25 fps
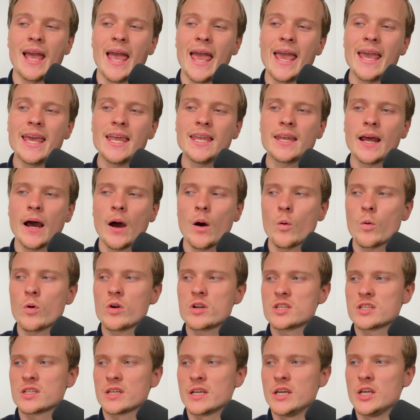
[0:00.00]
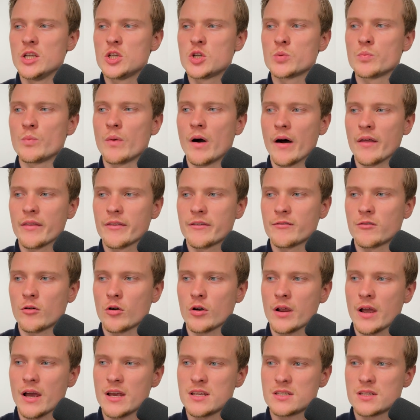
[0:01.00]
8 hours each month
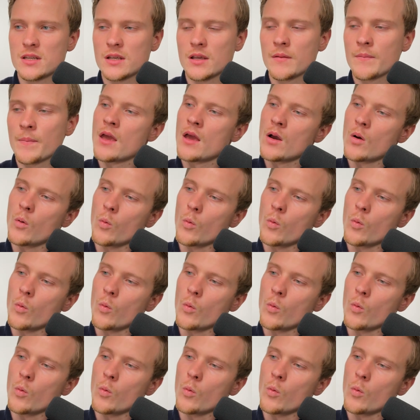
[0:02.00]
forecasting